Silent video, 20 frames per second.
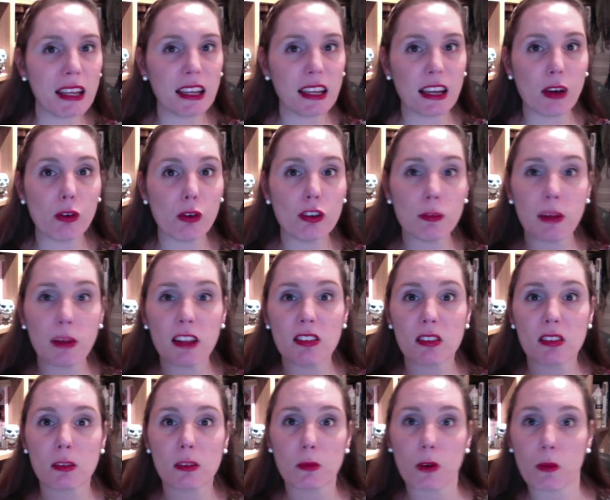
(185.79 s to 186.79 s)
It all depends
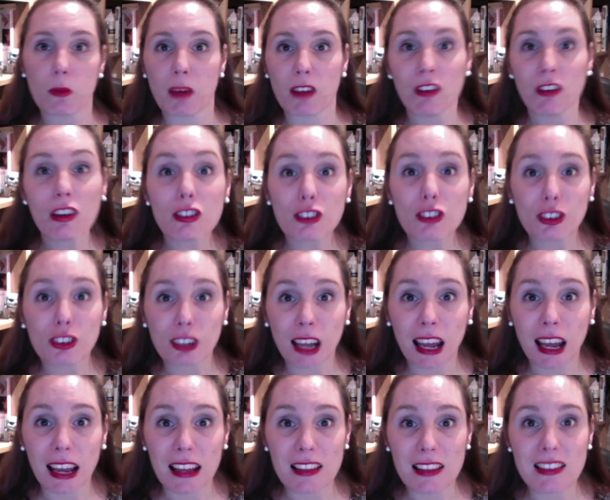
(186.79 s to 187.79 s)
on what my restaurant
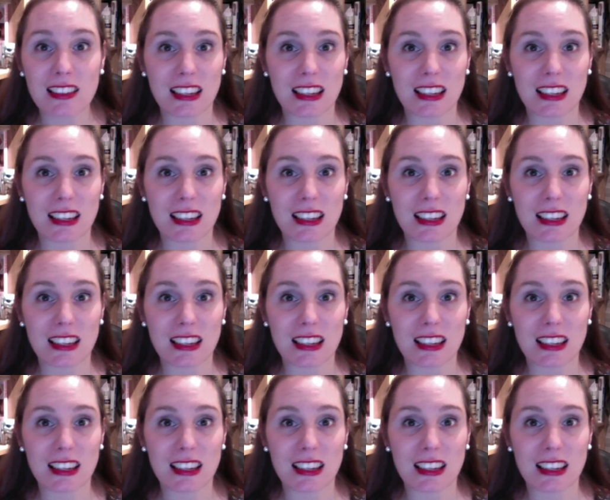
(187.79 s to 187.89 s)
has.